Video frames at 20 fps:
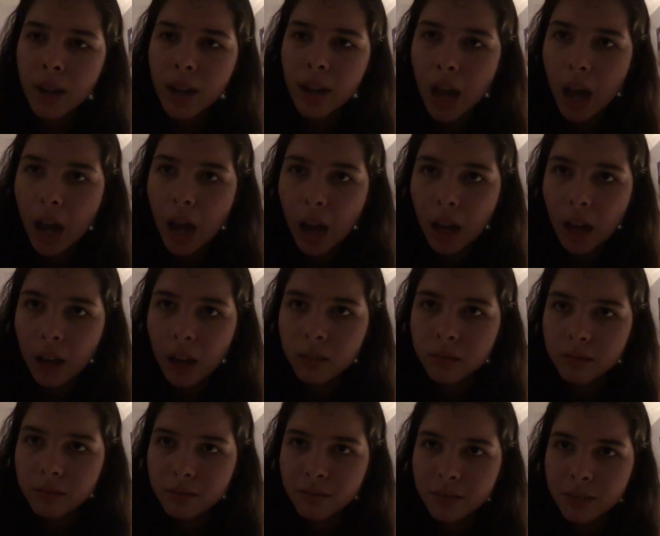Es
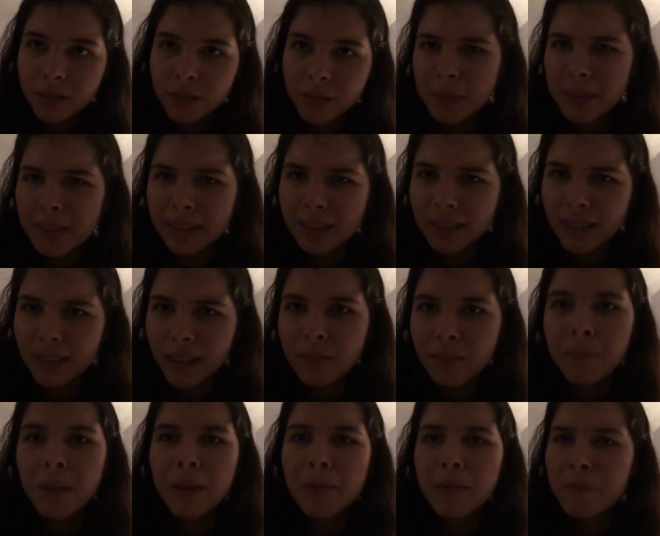verdad. Something
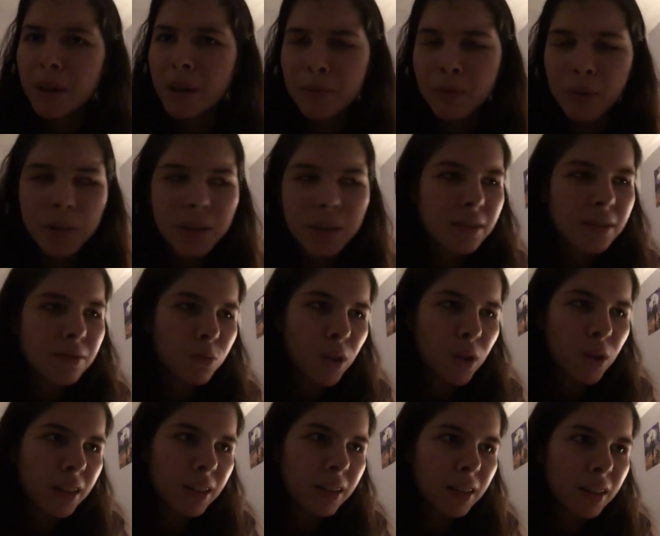like that. My
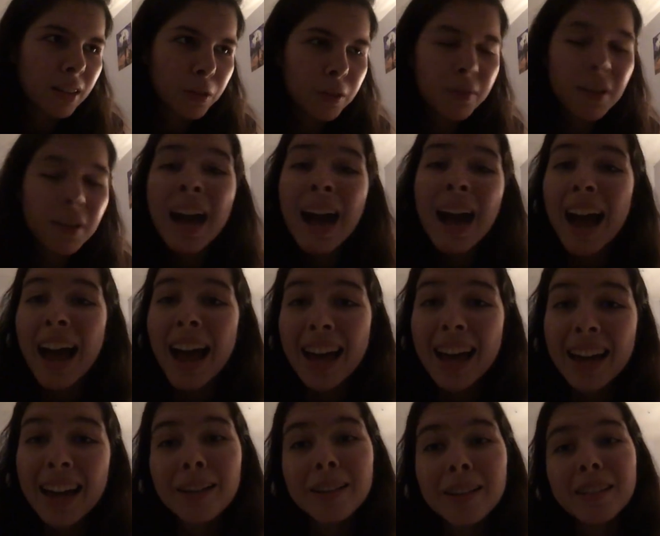voice went a little different.
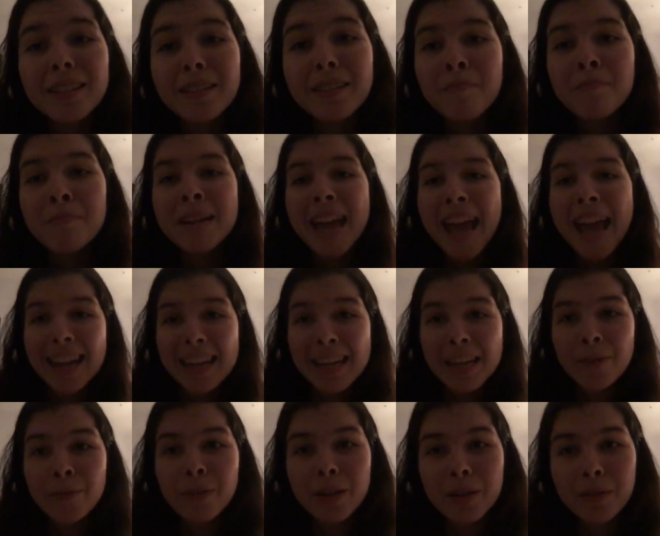I had a
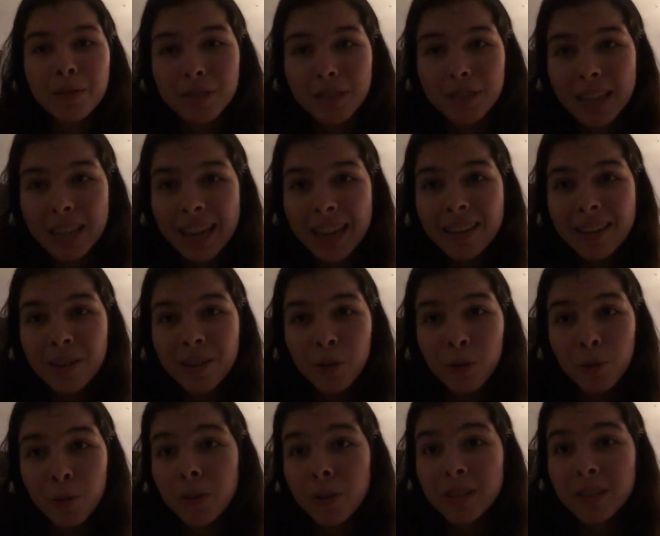nanny when I was a
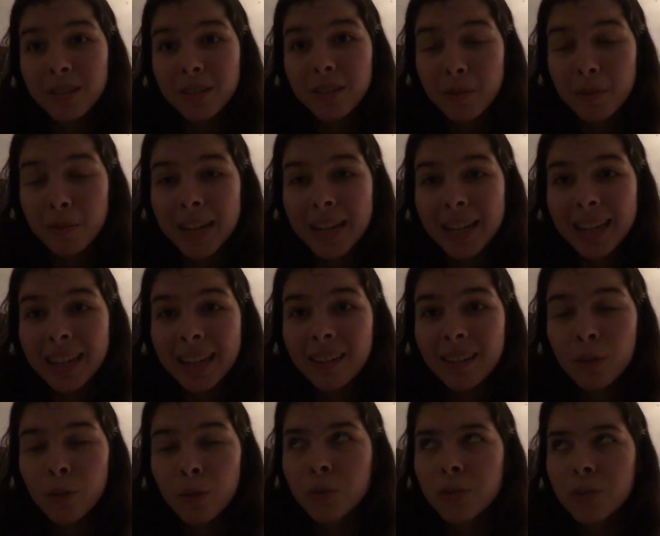kid who was
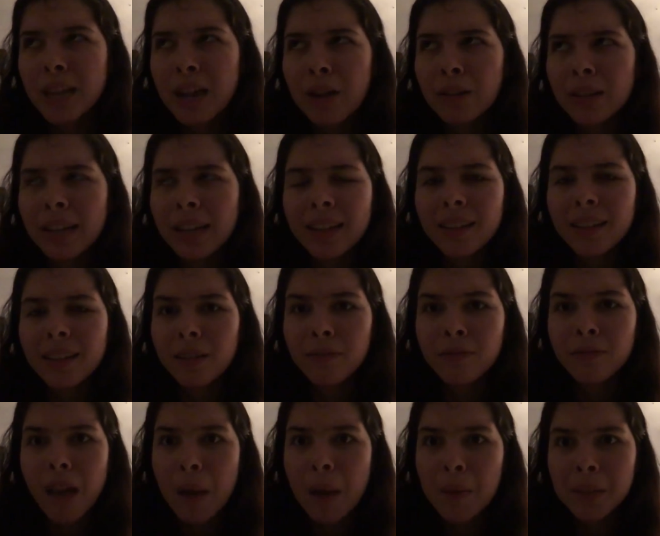Dominican, who's now
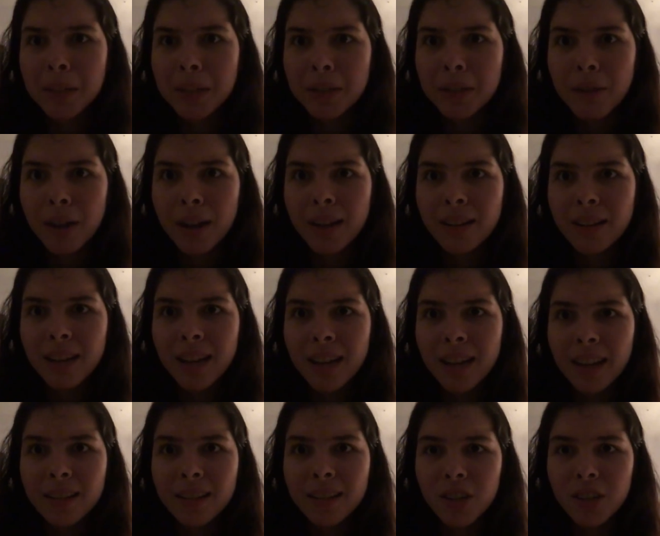like a family
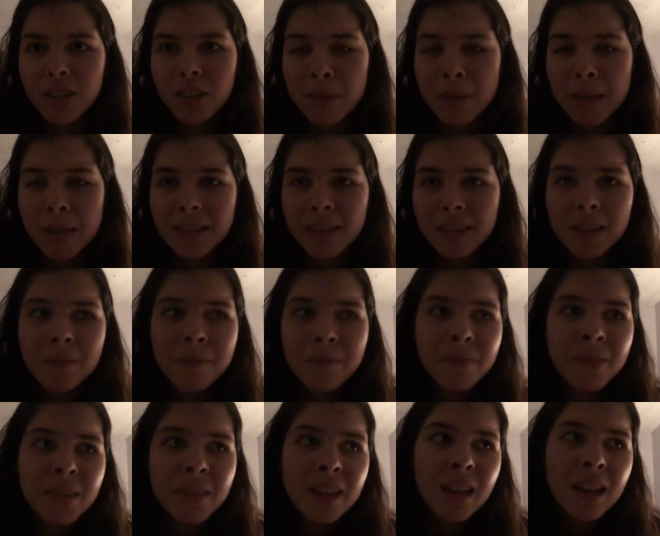friend, and she's
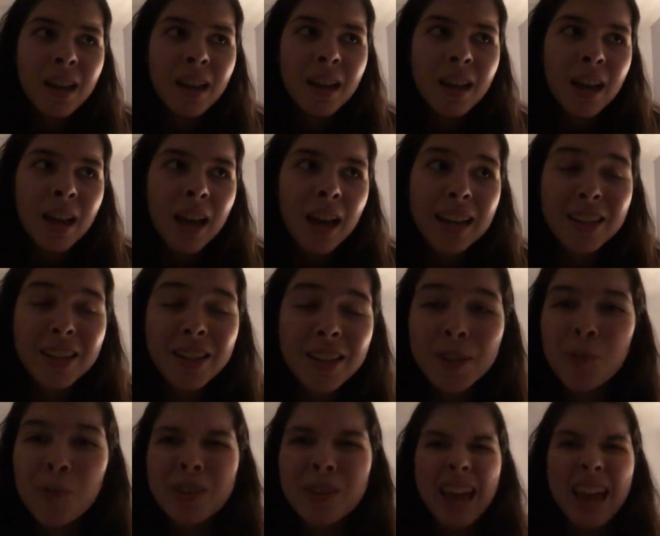amazing. And
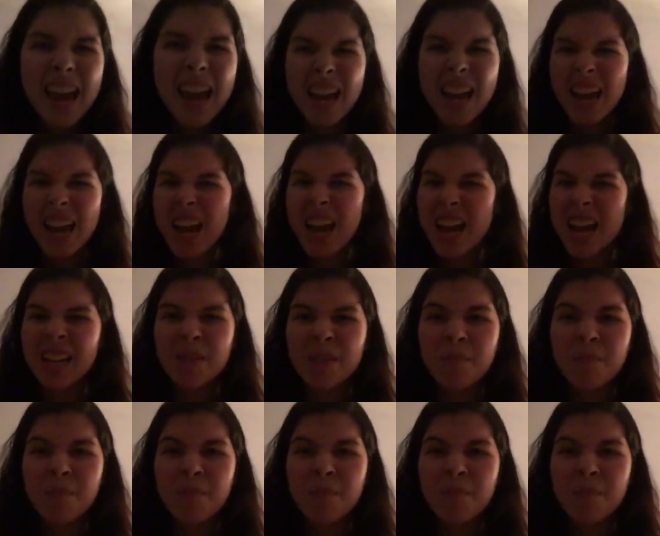she was like